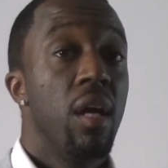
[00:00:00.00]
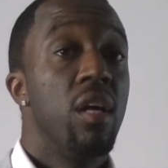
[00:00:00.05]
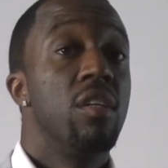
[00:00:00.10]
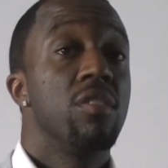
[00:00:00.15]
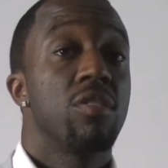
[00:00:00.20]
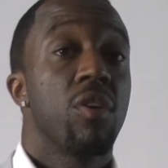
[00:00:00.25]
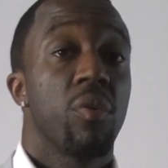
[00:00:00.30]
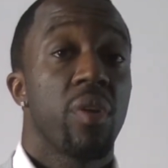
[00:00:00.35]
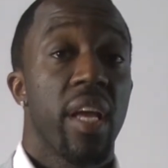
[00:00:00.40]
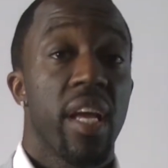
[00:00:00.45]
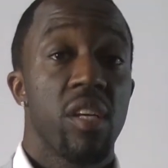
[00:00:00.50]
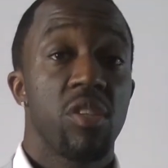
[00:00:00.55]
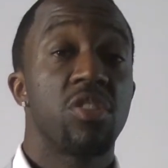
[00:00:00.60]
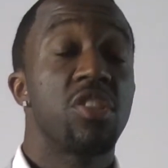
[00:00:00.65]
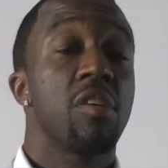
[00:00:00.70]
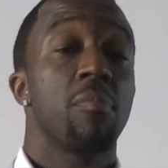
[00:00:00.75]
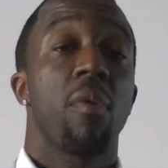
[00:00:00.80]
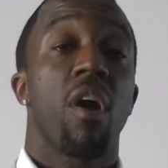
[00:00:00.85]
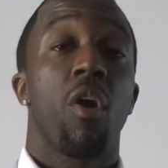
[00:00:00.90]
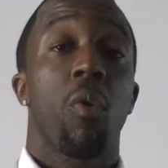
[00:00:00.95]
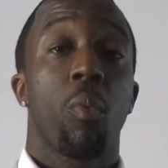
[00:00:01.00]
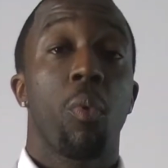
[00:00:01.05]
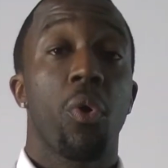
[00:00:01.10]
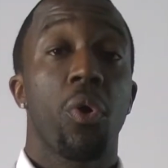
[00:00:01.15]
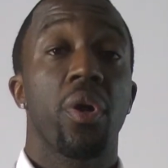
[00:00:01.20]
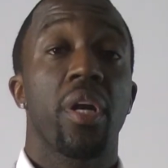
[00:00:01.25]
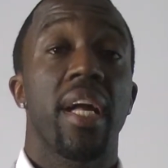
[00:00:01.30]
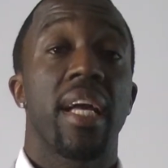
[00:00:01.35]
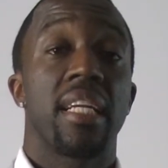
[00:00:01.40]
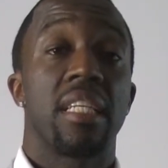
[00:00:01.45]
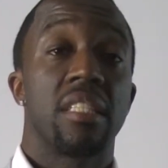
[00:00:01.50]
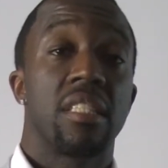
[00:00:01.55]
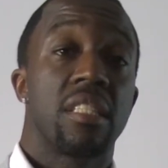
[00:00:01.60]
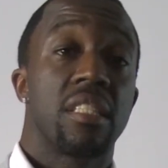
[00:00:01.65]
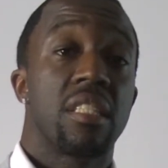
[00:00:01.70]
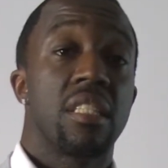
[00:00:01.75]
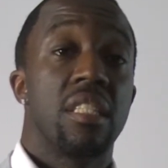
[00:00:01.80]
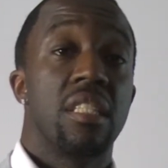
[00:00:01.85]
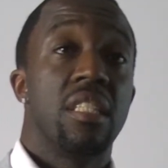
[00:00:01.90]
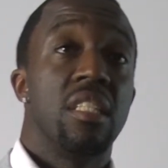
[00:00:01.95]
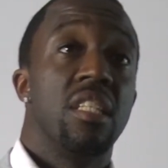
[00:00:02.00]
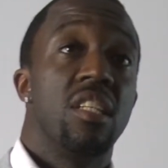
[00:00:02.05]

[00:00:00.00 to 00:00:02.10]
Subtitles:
So yeah, you see my work and it's,